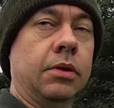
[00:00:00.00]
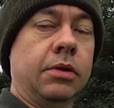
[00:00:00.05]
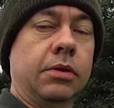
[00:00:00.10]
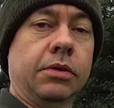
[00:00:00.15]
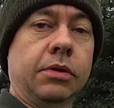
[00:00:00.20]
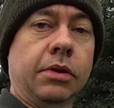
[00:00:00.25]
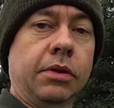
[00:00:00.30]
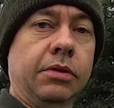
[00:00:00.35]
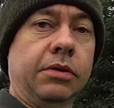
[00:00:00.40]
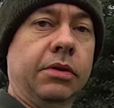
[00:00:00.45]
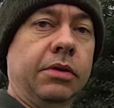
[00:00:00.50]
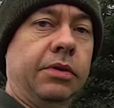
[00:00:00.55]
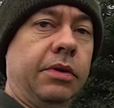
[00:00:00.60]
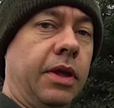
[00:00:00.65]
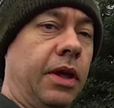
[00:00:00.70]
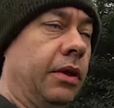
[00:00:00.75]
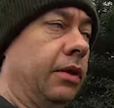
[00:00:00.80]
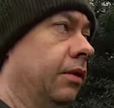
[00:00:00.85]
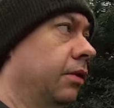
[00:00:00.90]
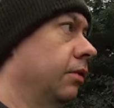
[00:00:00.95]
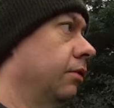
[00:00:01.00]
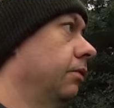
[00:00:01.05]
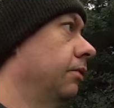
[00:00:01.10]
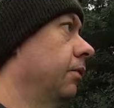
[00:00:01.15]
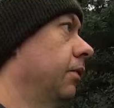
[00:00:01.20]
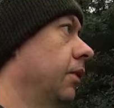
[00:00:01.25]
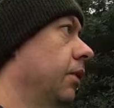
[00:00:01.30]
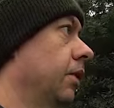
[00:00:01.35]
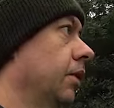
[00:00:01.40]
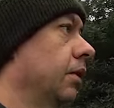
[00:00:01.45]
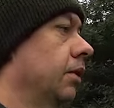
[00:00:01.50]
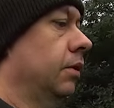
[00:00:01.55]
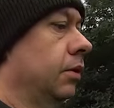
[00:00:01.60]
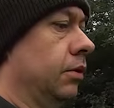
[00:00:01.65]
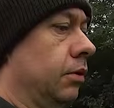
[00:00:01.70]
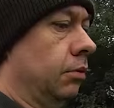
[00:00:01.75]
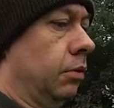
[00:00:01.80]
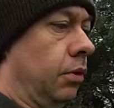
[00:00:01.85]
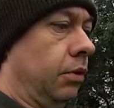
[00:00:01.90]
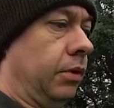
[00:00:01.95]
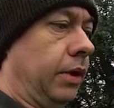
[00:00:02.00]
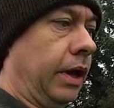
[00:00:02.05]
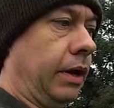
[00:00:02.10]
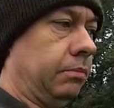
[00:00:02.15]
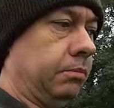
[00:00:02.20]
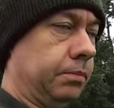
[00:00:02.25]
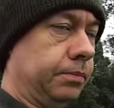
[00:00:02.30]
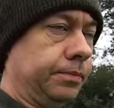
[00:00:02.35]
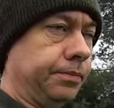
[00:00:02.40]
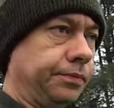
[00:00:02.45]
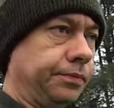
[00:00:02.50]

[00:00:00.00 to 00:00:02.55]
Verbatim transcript: So this is the end of uh, the wild camp.